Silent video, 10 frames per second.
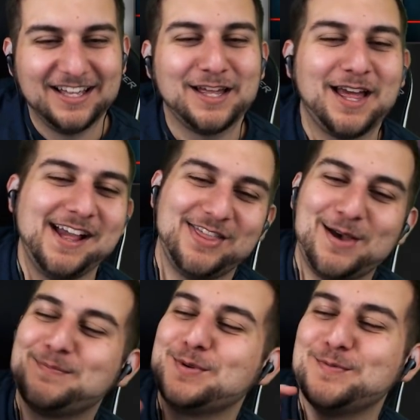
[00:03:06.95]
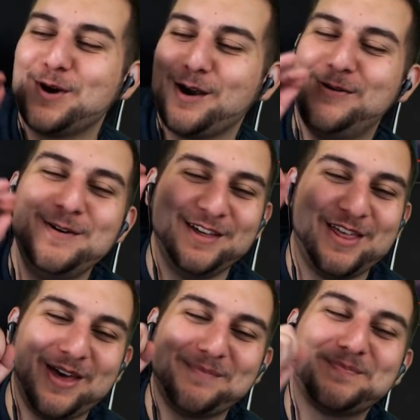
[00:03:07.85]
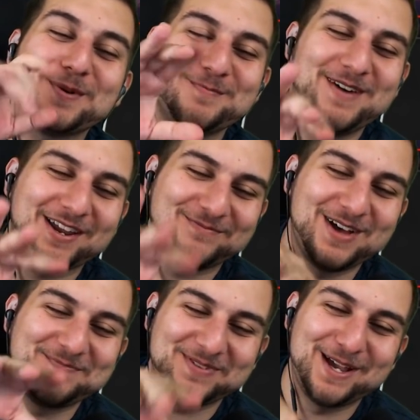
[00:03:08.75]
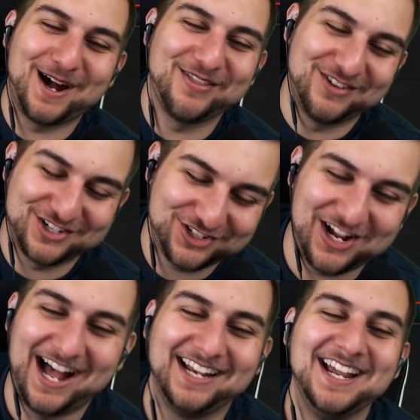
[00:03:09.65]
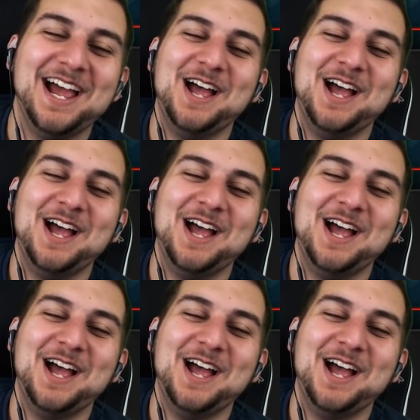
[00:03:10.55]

Hey, that boom mic might be on the shot.